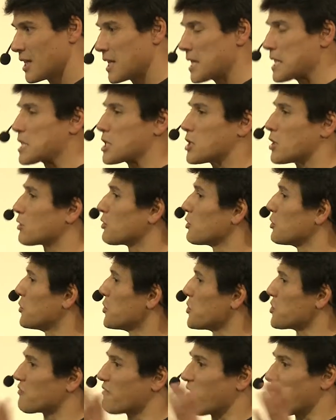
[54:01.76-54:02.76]
It's not a
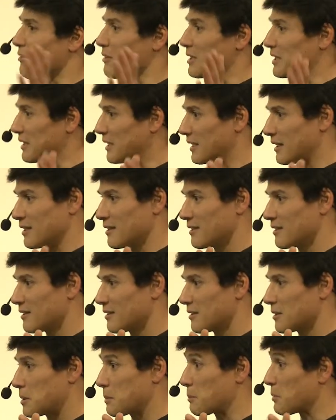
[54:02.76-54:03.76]
huge virality,
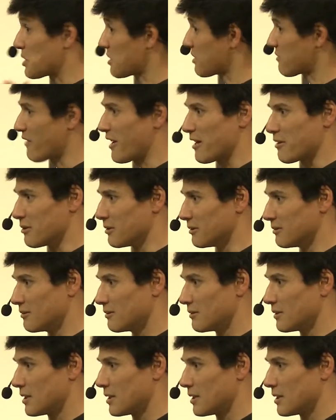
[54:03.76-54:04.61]
but it's viral.